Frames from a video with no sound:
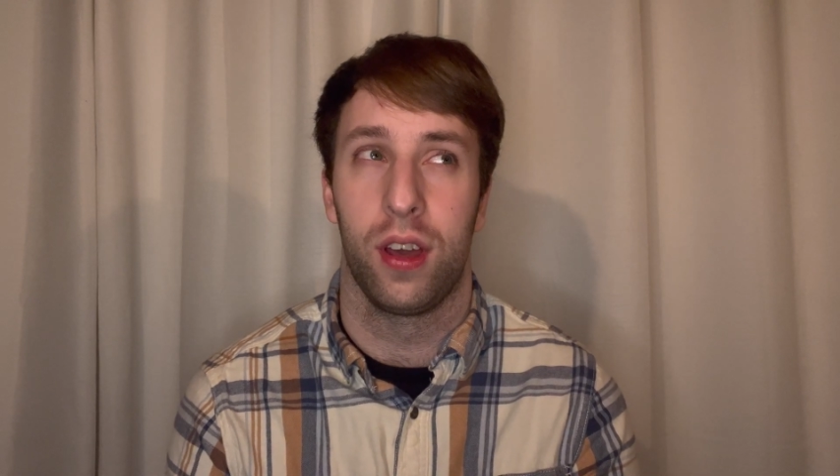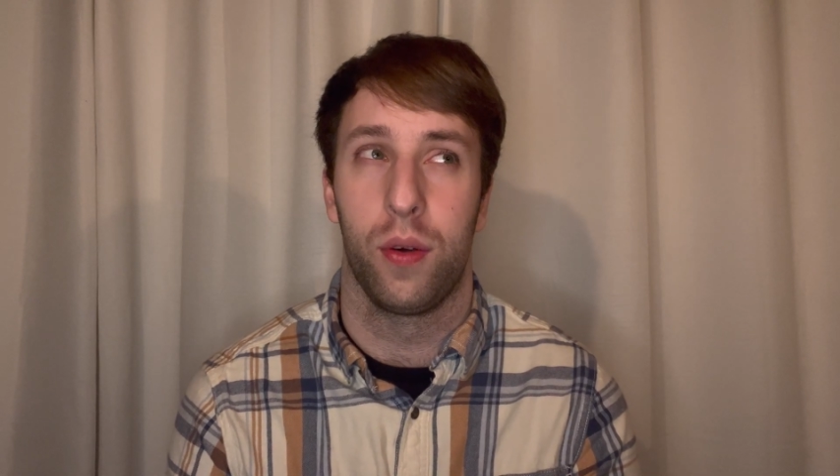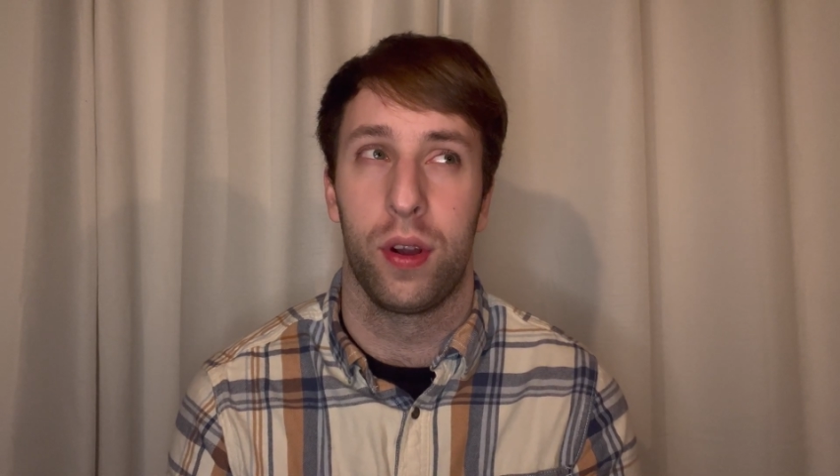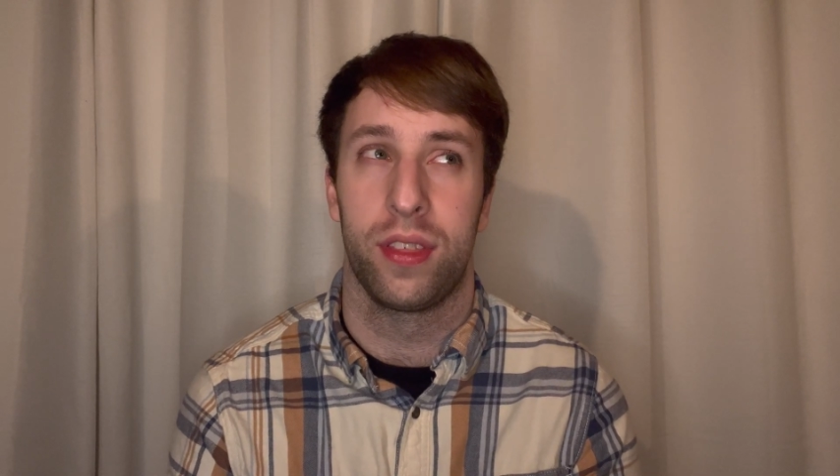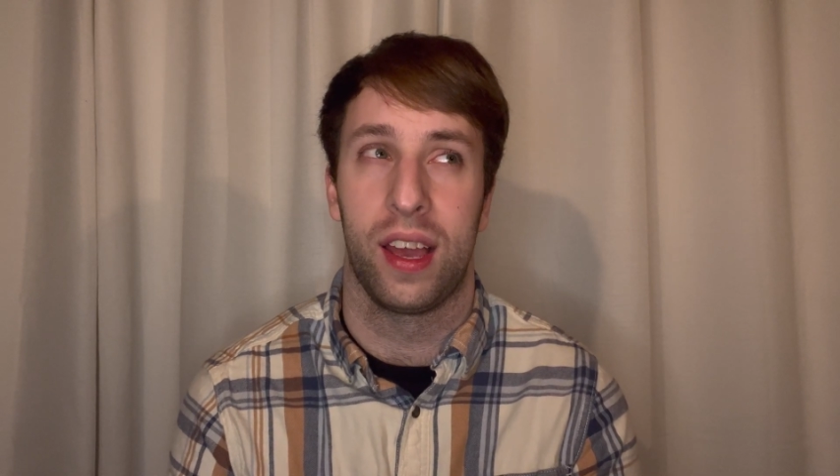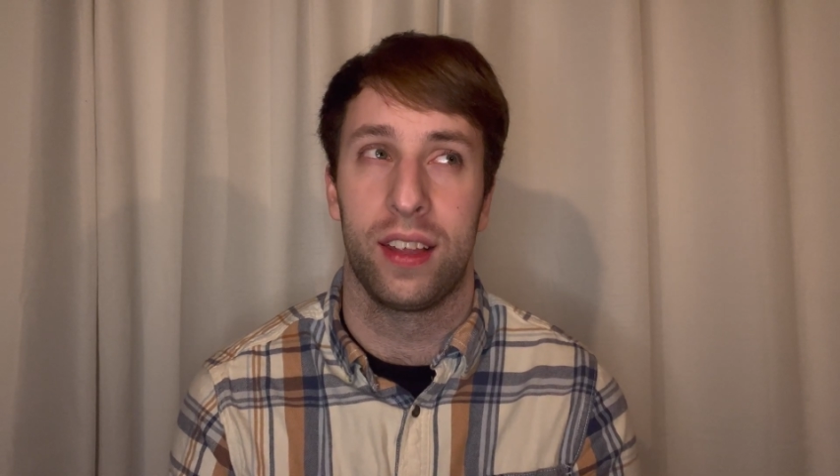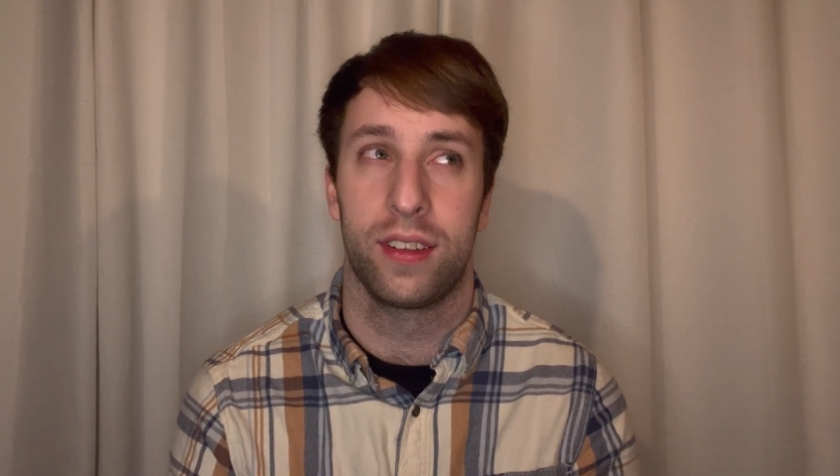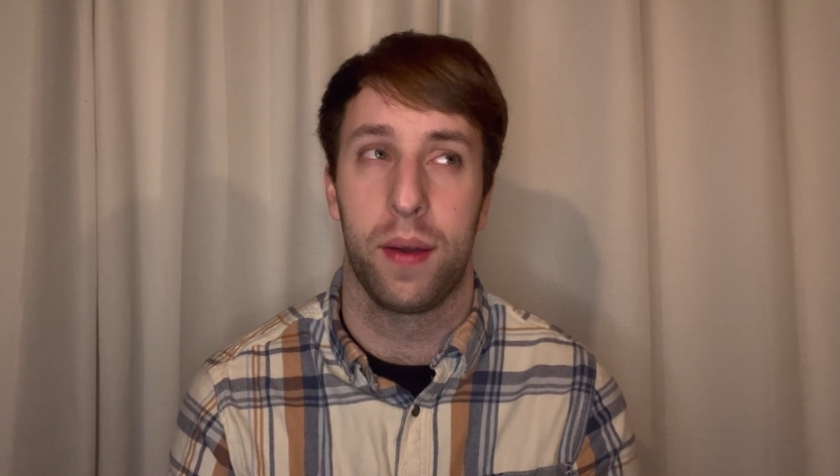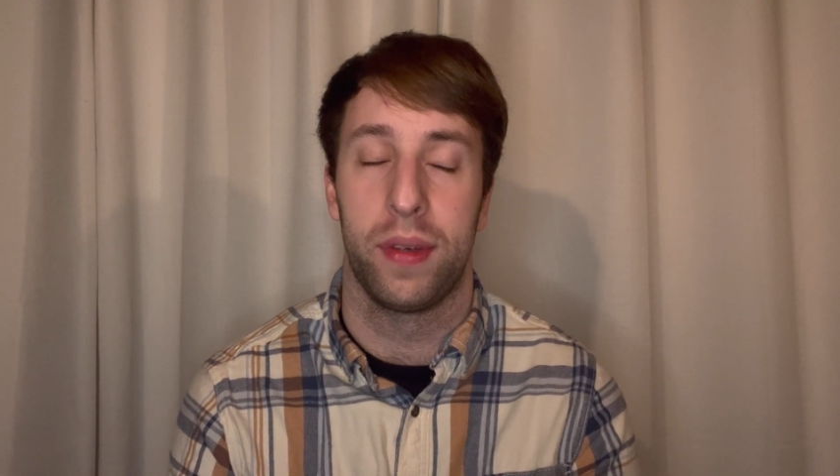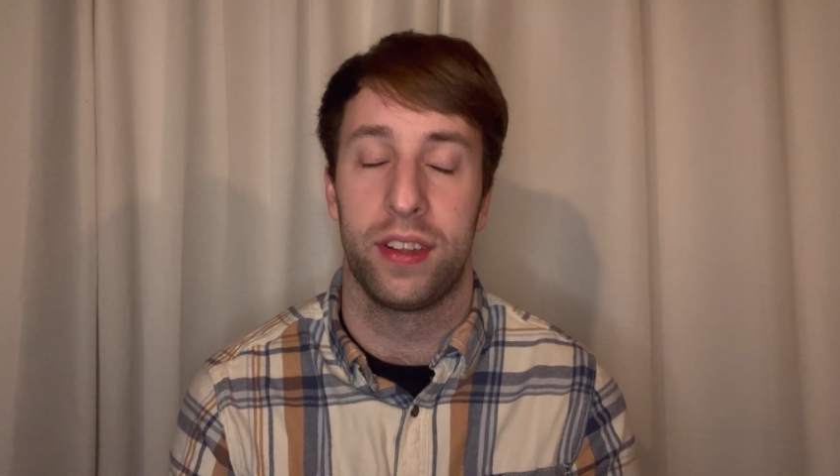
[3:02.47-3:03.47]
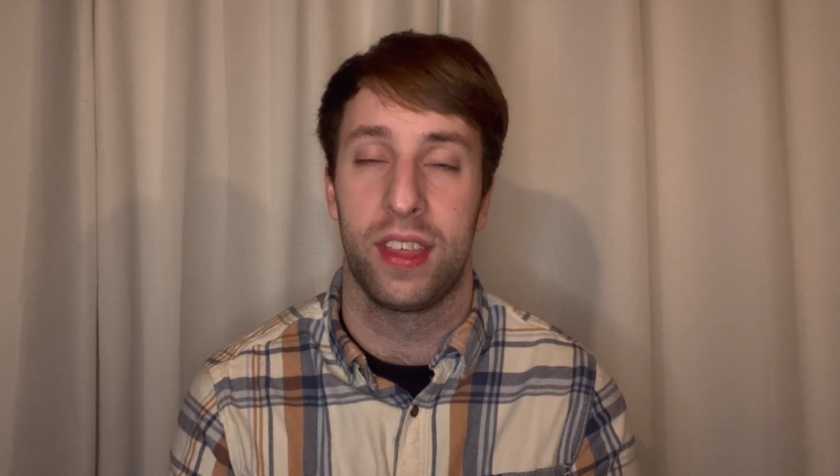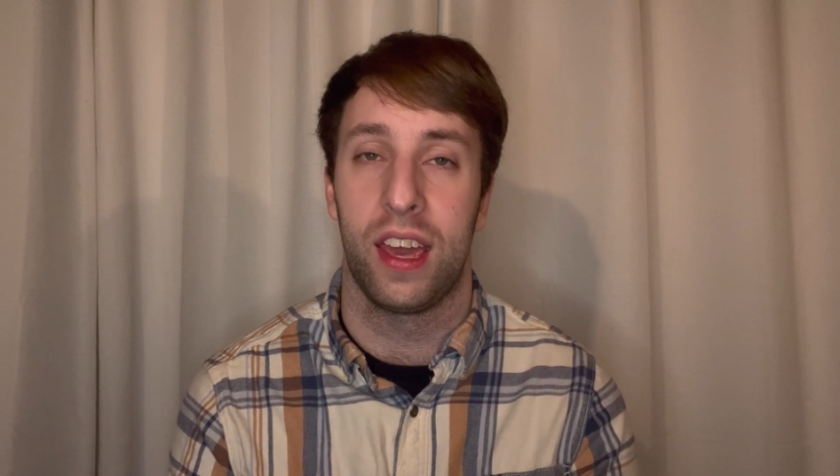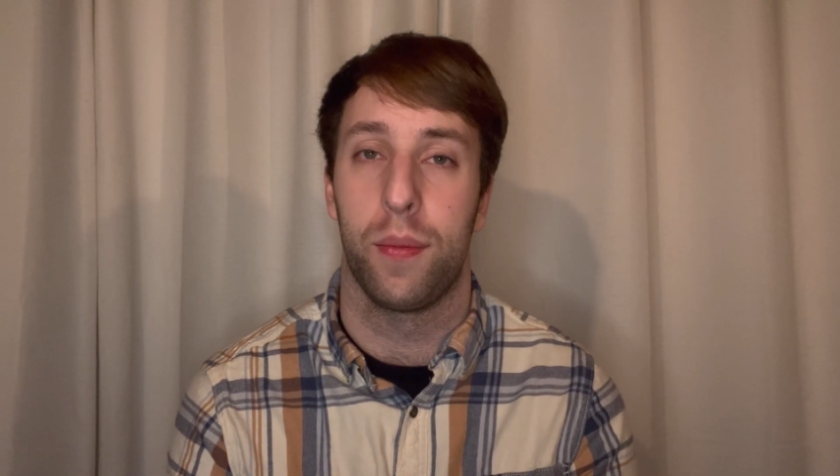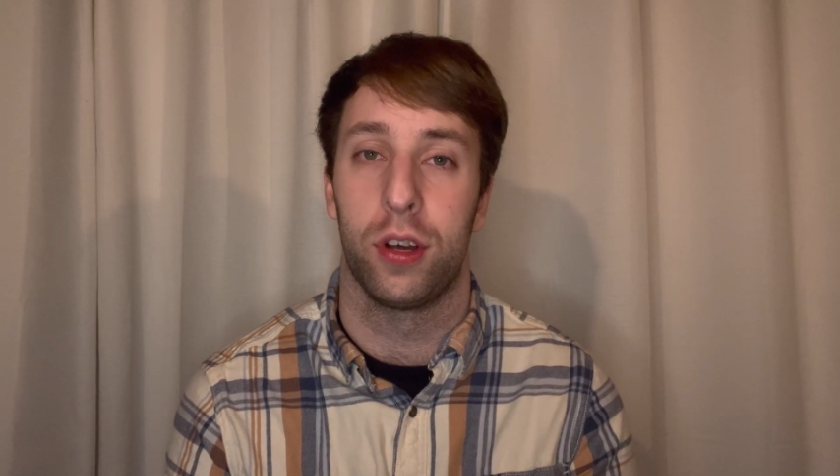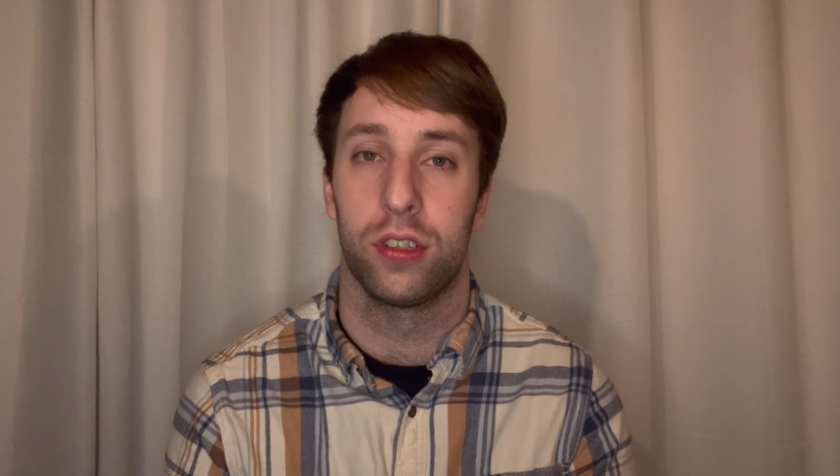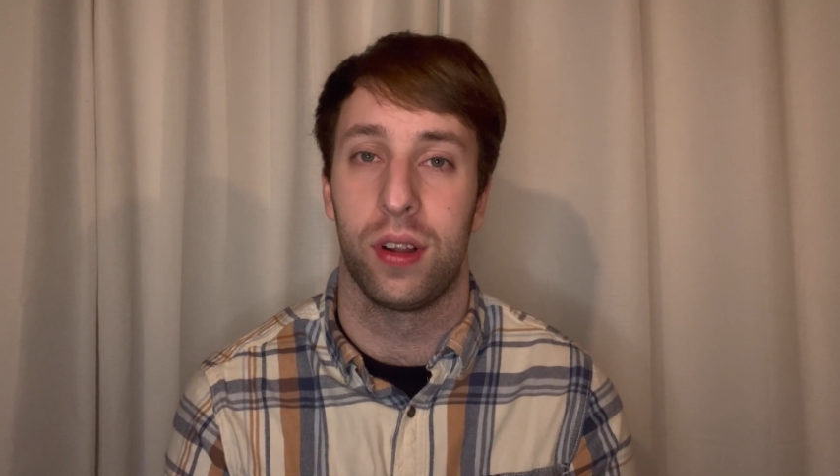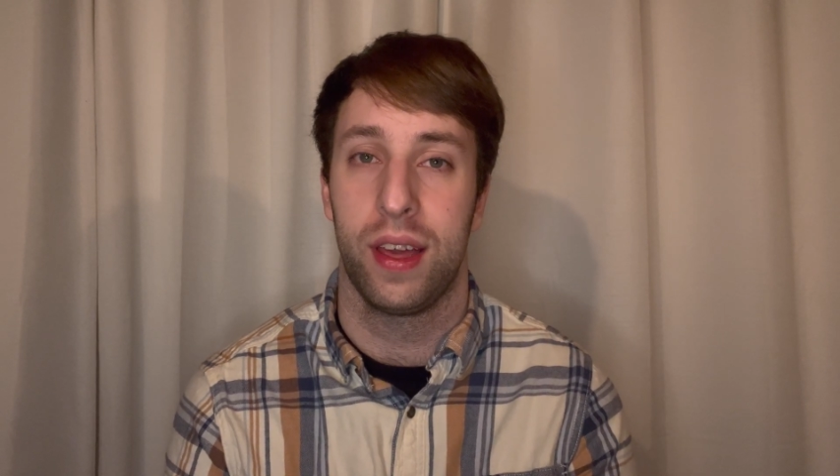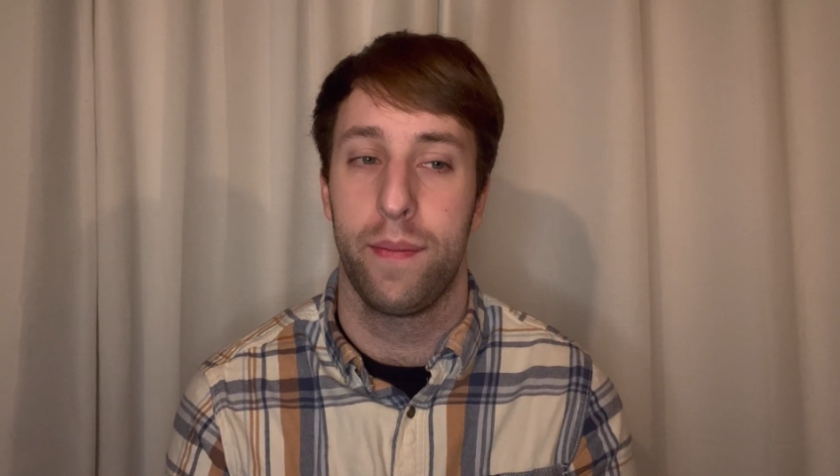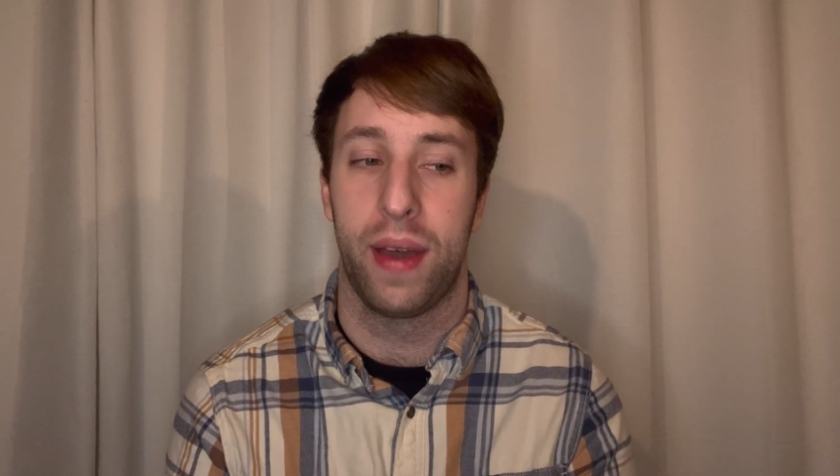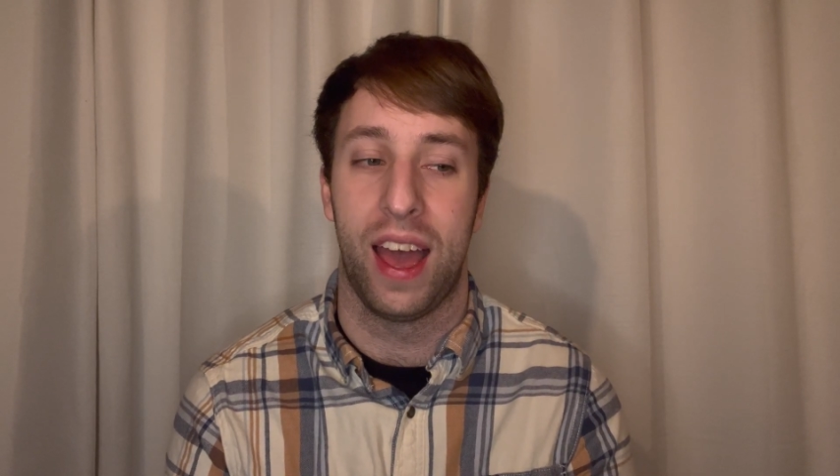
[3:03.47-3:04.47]
where things missed the emotional
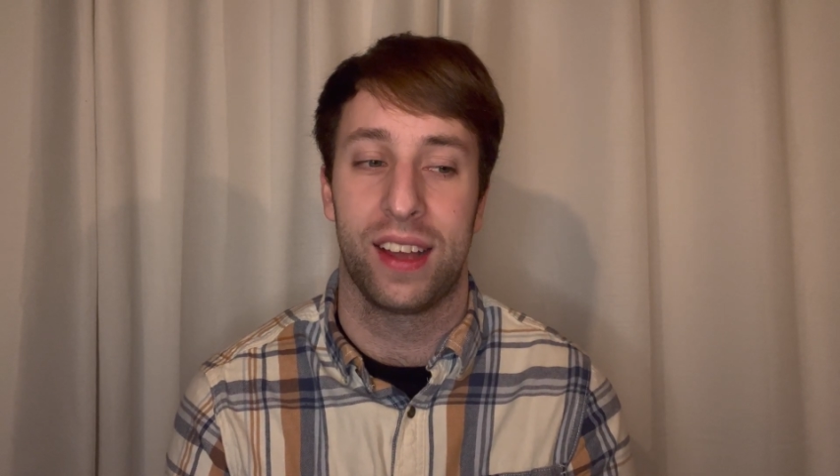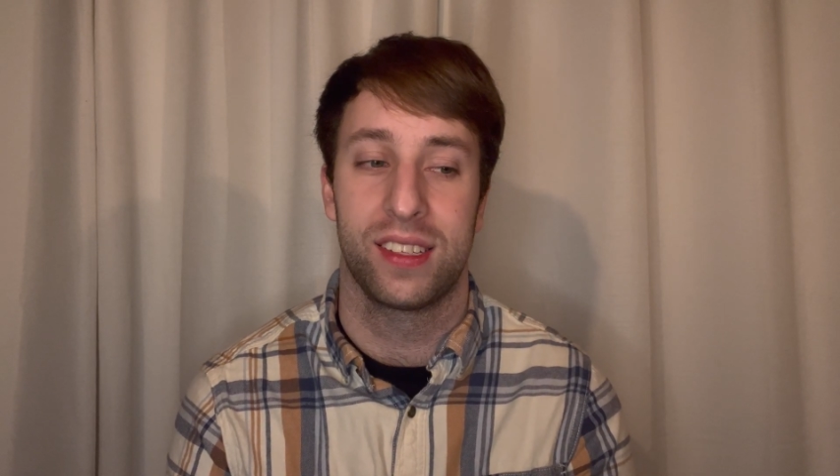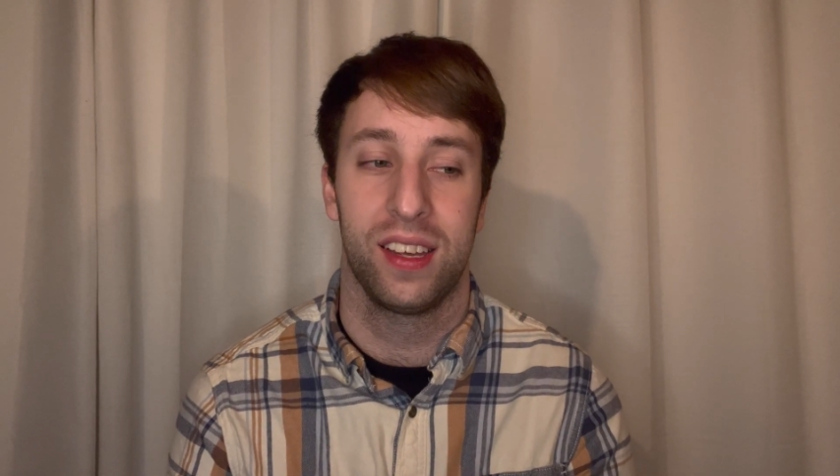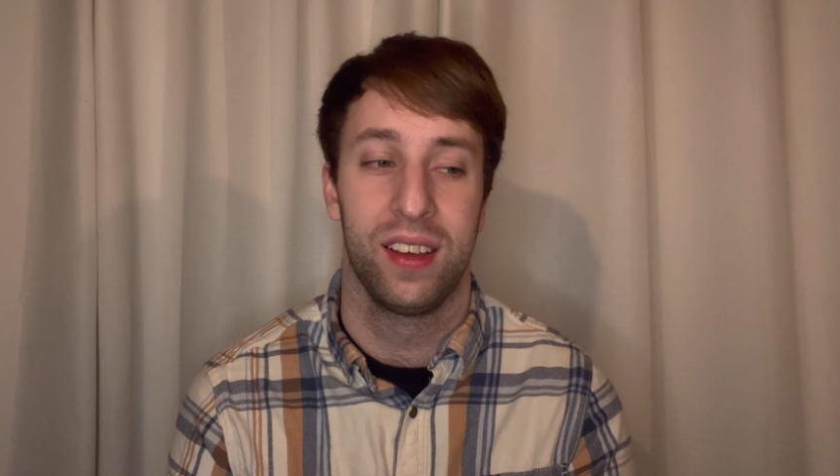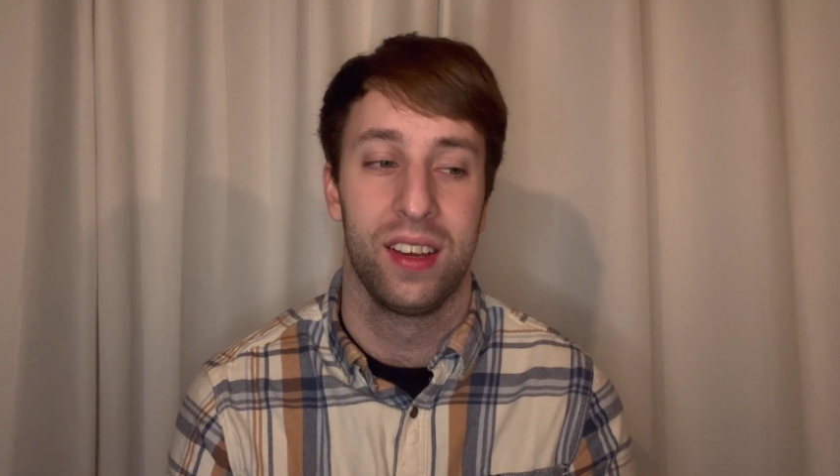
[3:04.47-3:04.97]
impact,